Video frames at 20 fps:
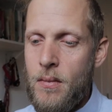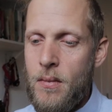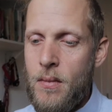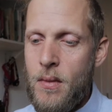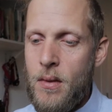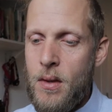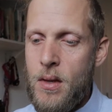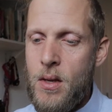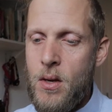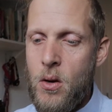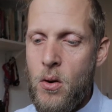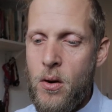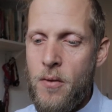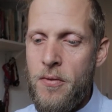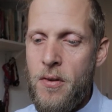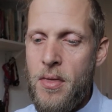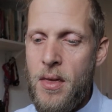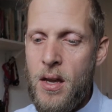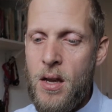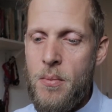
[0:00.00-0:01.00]
if
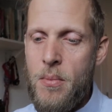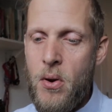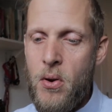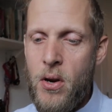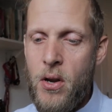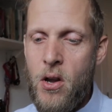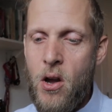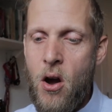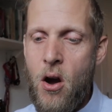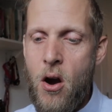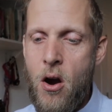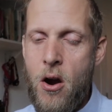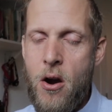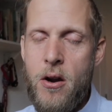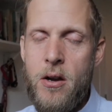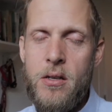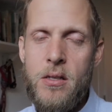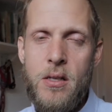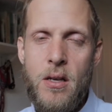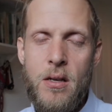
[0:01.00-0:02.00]
you think about a
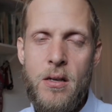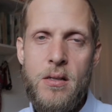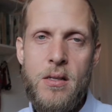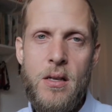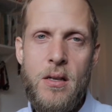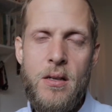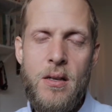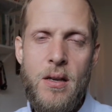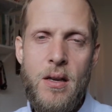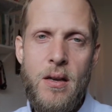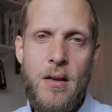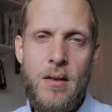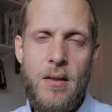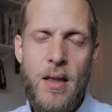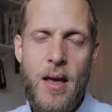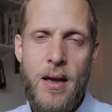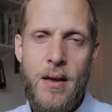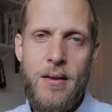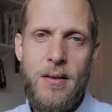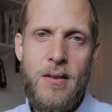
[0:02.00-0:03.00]
car,
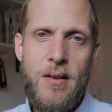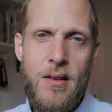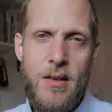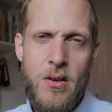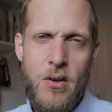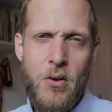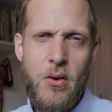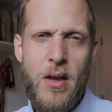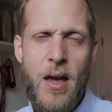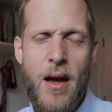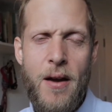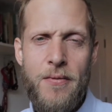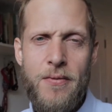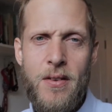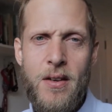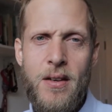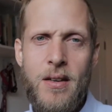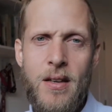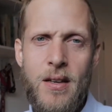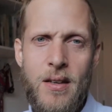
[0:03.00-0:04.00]
that, you have
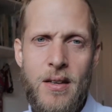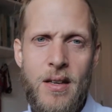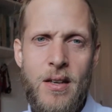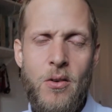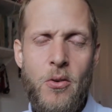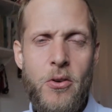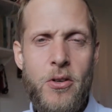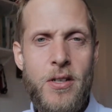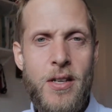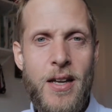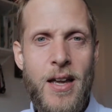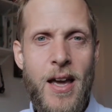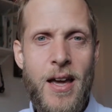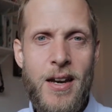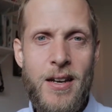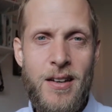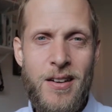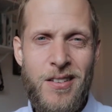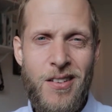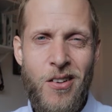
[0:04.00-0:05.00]
to, in order to
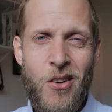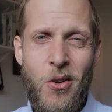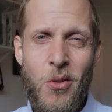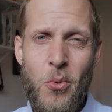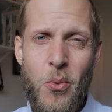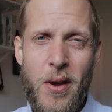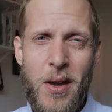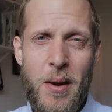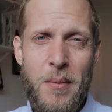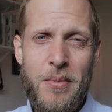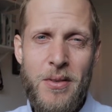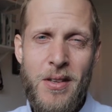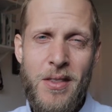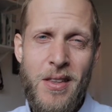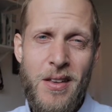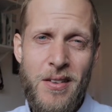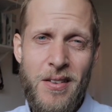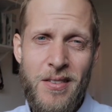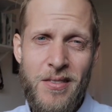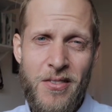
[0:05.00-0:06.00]
get all the way up to
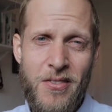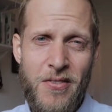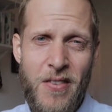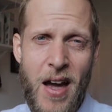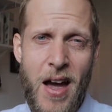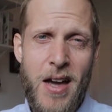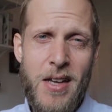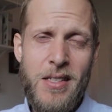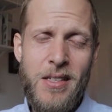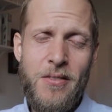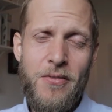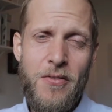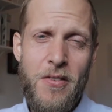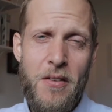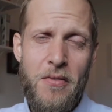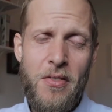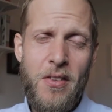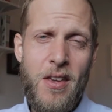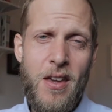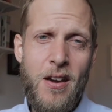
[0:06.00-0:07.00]
the fast
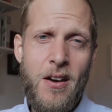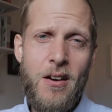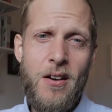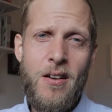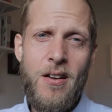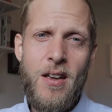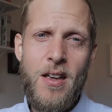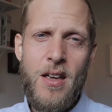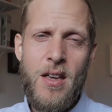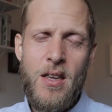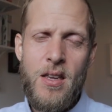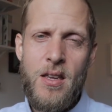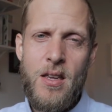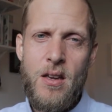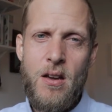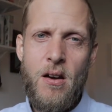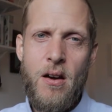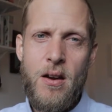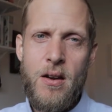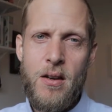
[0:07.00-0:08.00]
fifth gear, you
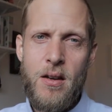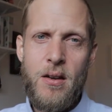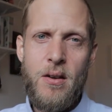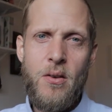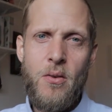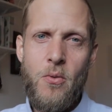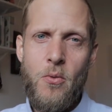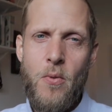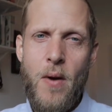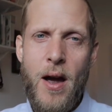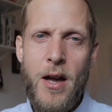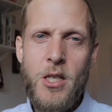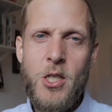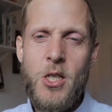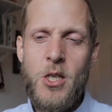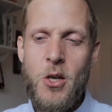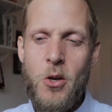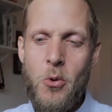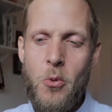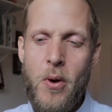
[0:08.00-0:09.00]
got to
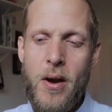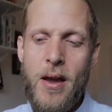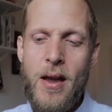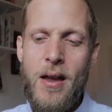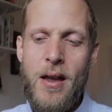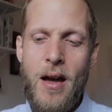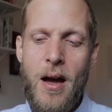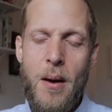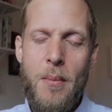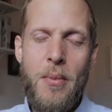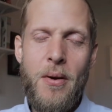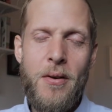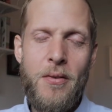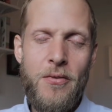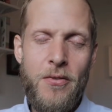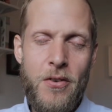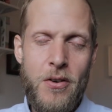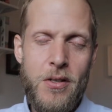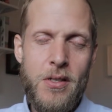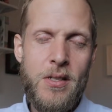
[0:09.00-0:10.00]
ratchet your way up
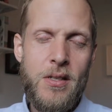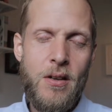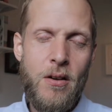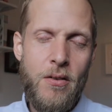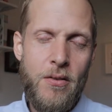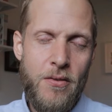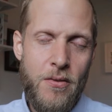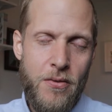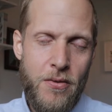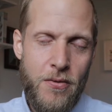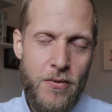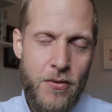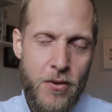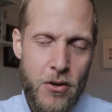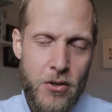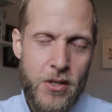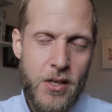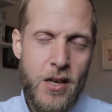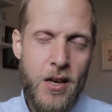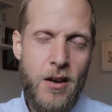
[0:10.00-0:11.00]
first
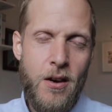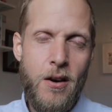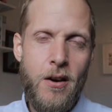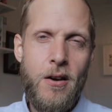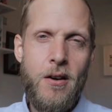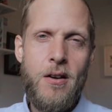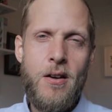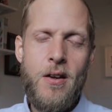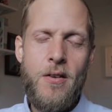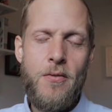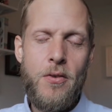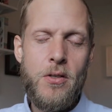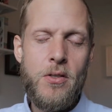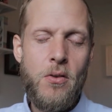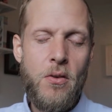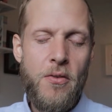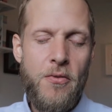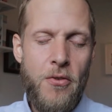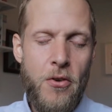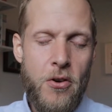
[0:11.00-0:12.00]

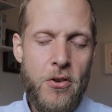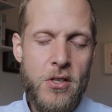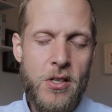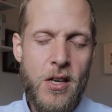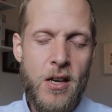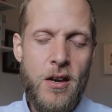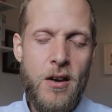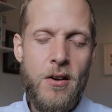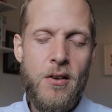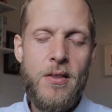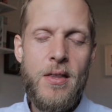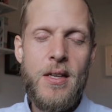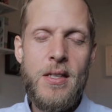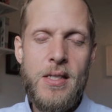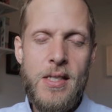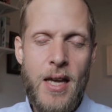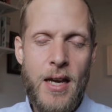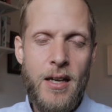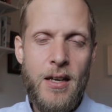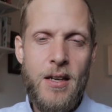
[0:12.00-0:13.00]
with first gear, then
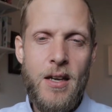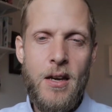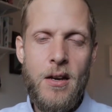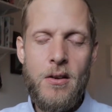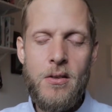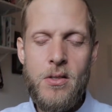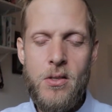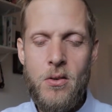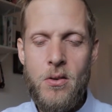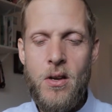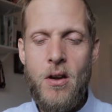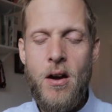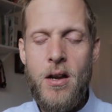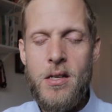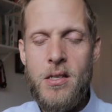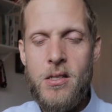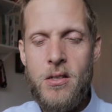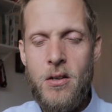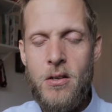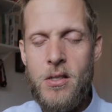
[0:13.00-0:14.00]
second gear. So you got to
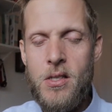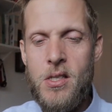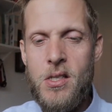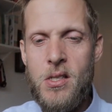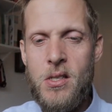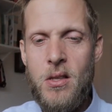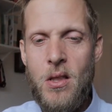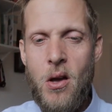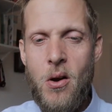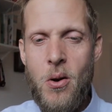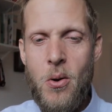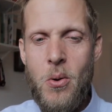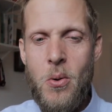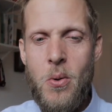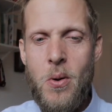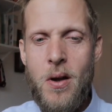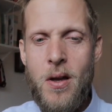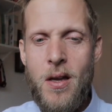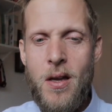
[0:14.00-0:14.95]
start slow